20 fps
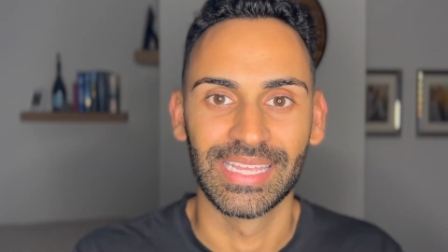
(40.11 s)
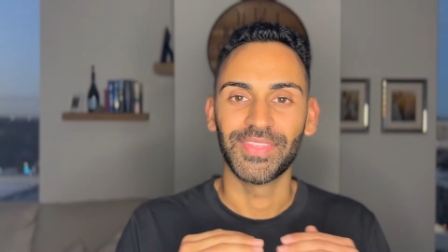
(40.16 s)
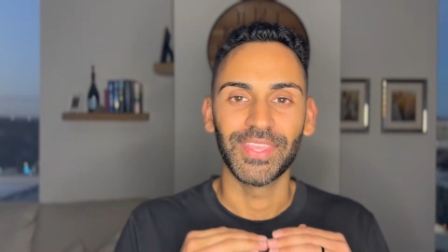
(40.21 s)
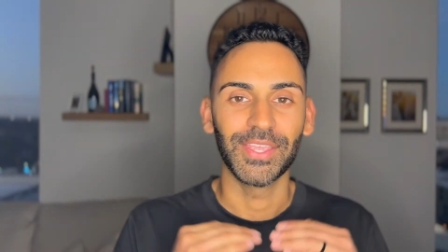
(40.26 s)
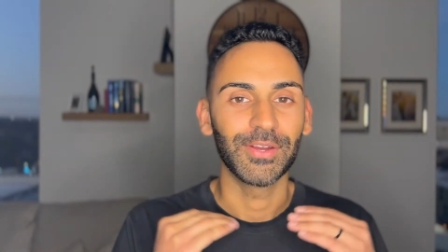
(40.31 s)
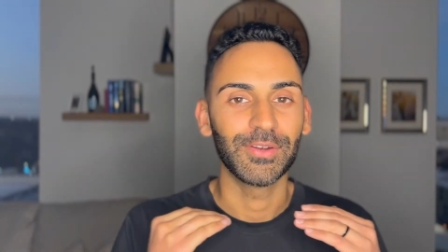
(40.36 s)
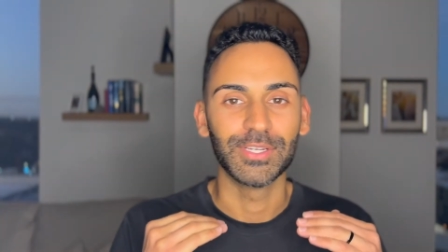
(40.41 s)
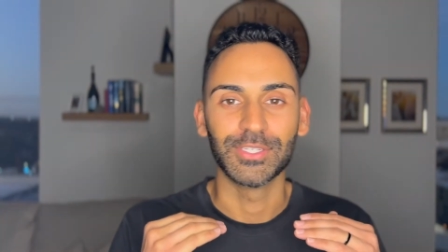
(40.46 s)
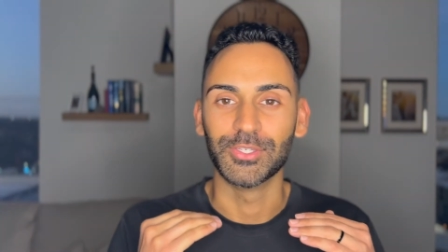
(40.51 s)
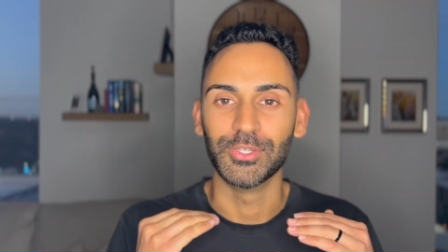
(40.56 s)

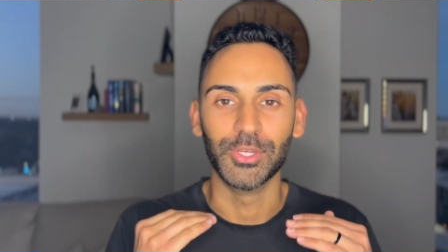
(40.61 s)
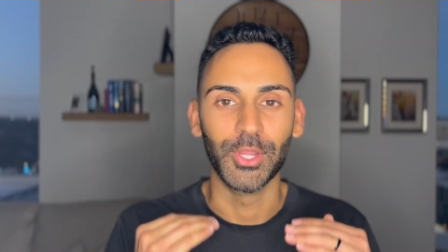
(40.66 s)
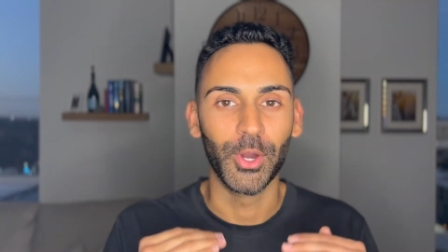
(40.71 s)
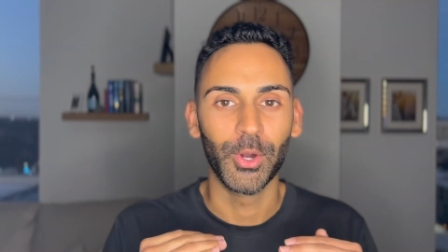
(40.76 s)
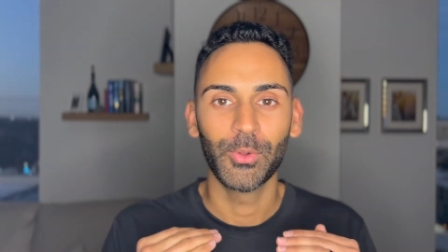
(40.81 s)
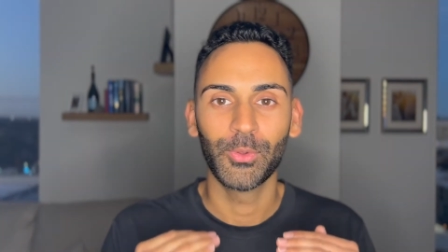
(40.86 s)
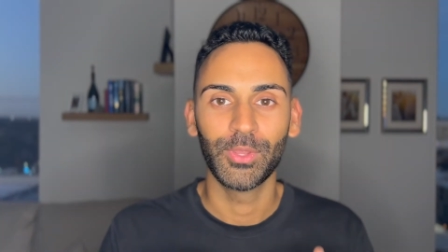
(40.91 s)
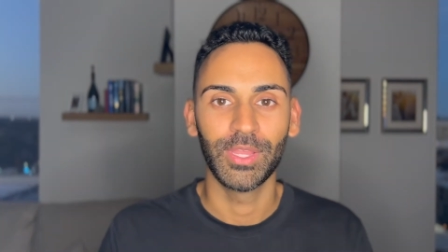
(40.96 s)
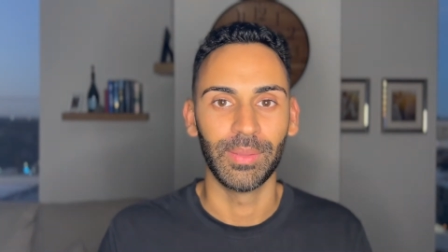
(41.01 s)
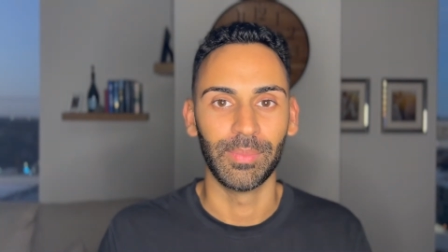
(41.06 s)
There is
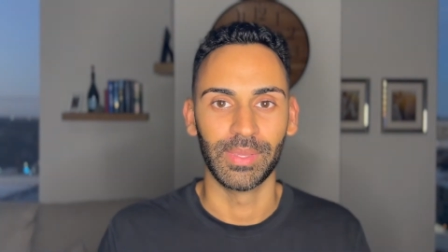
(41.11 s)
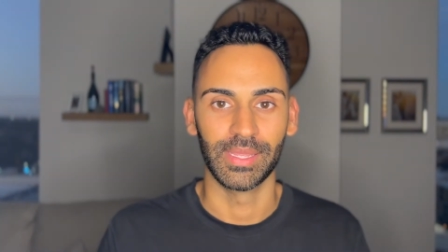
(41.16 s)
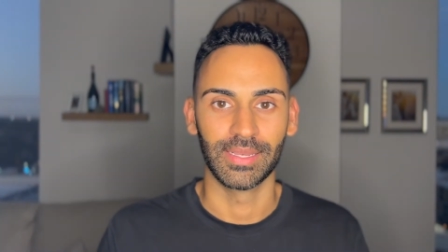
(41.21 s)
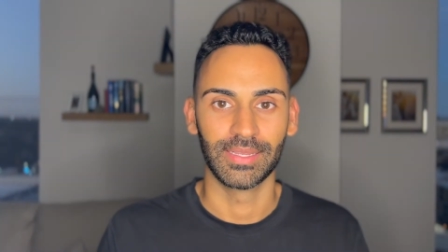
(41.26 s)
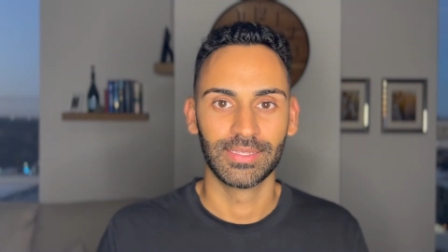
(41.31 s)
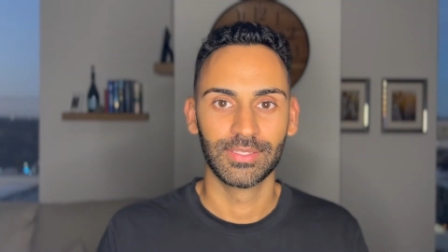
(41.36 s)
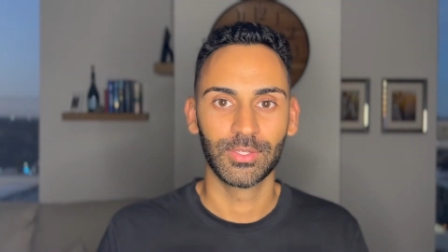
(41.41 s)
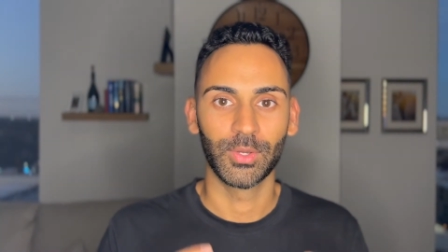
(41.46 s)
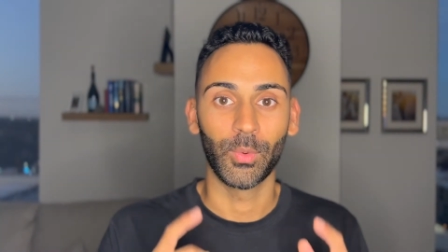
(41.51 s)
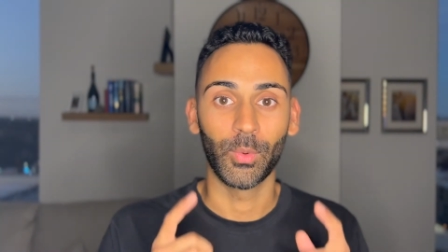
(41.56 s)
no
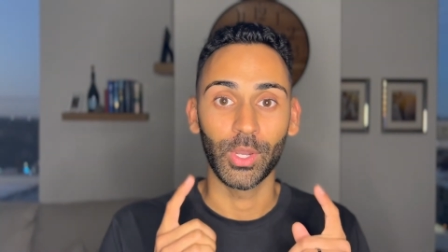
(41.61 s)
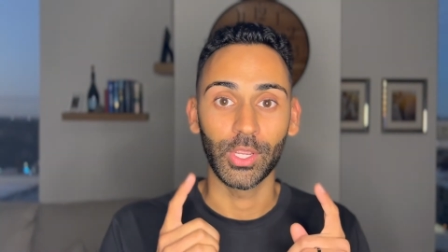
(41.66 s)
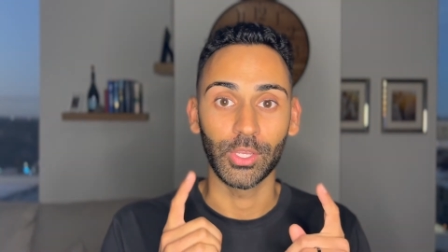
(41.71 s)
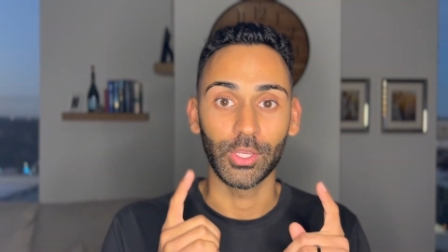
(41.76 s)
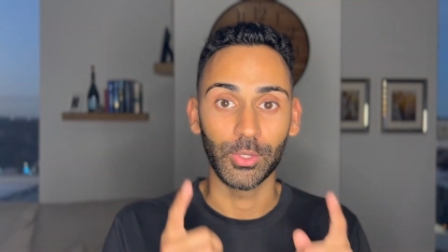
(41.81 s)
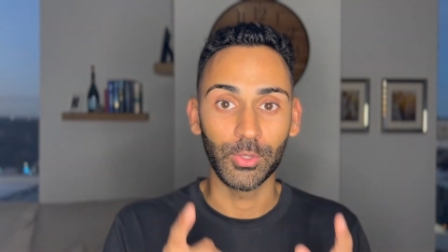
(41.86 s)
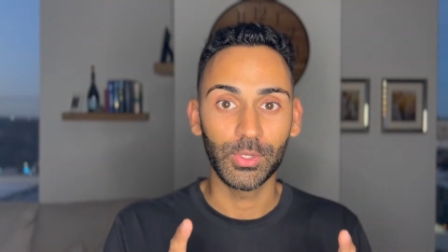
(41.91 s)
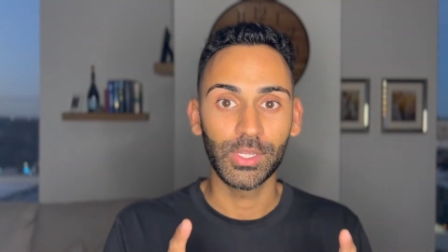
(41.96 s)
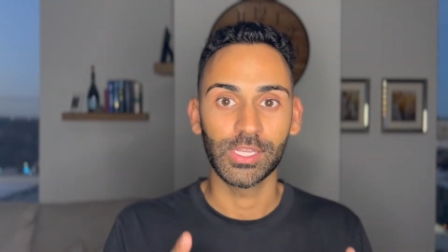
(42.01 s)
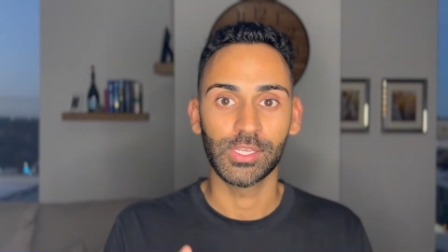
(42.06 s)
limit to what
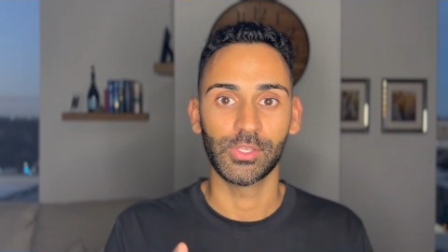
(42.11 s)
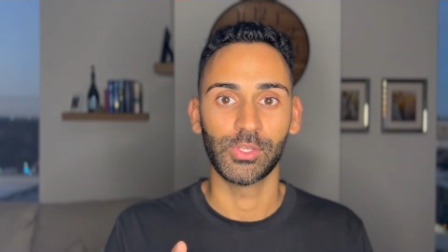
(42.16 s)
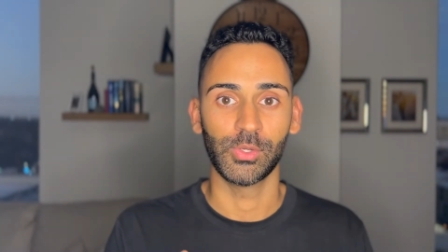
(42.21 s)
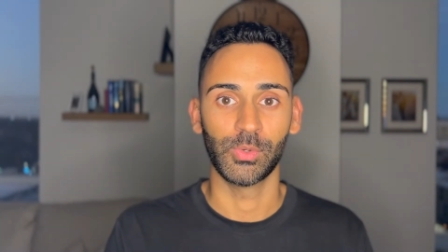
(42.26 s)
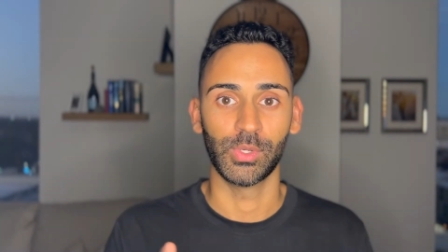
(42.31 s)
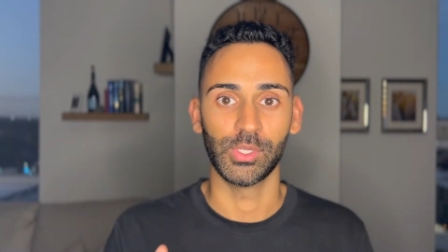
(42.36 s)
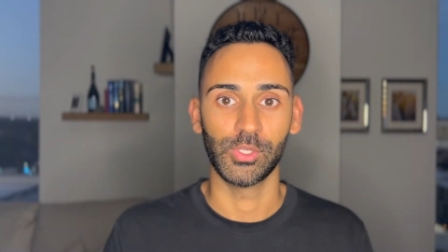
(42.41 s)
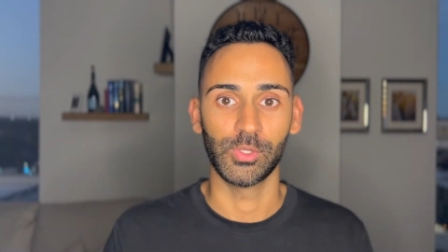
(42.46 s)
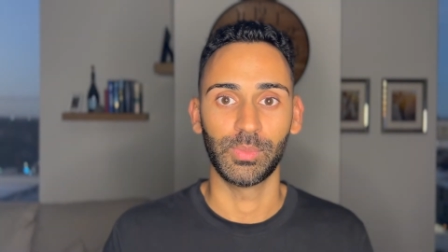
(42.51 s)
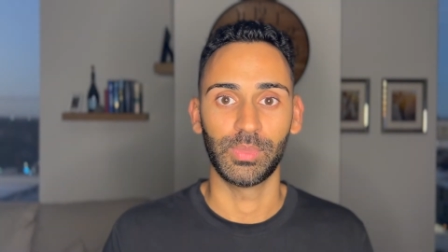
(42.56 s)
you can do
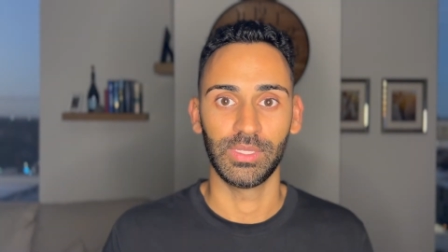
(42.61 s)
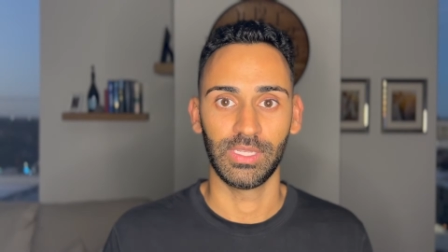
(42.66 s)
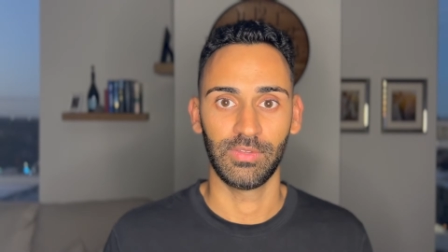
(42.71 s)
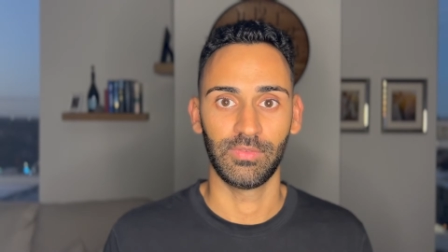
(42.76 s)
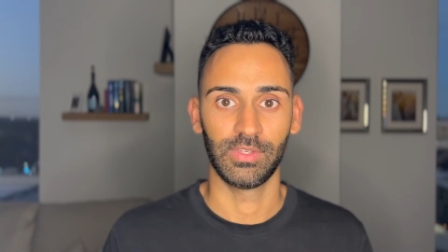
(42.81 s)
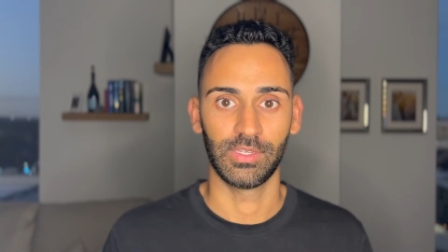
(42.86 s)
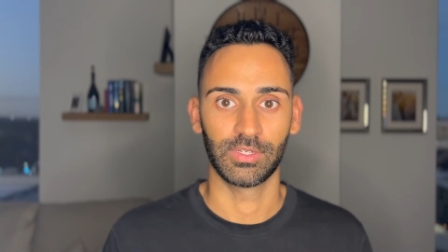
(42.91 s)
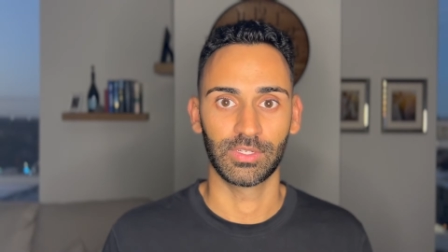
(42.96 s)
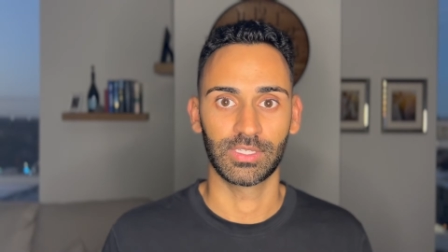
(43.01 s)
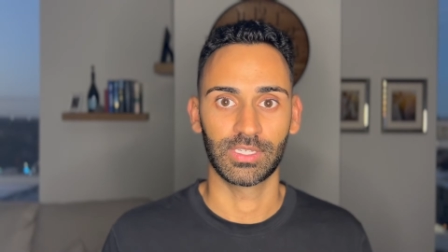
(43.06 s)
when you believe
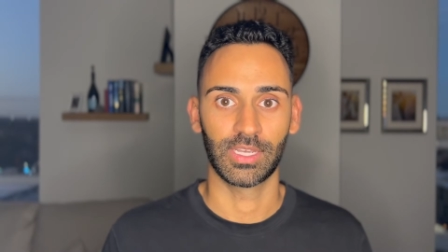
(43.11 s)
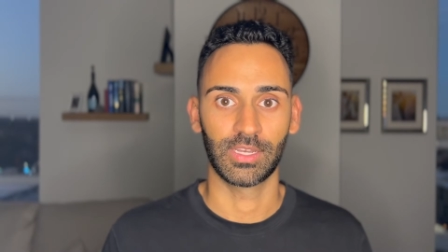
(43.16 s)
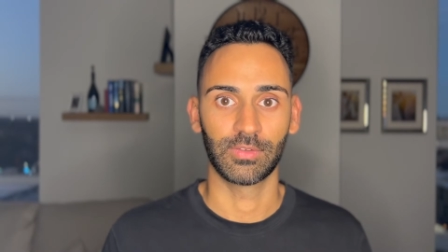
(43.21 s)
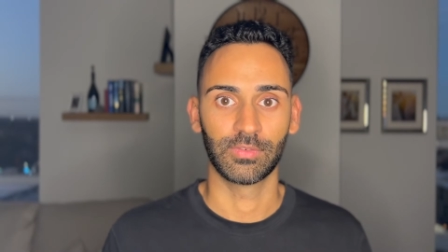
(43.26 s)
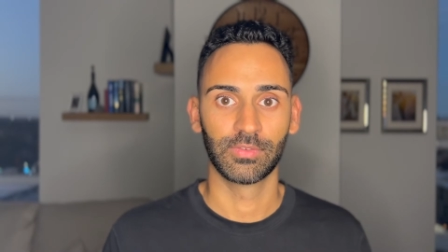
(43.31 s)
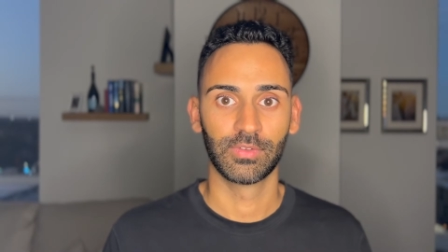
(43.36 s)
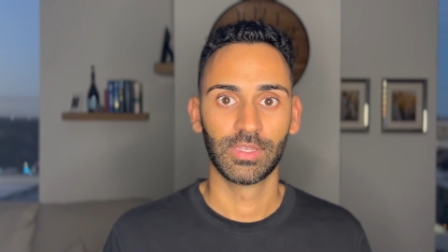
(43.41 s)
in yourself.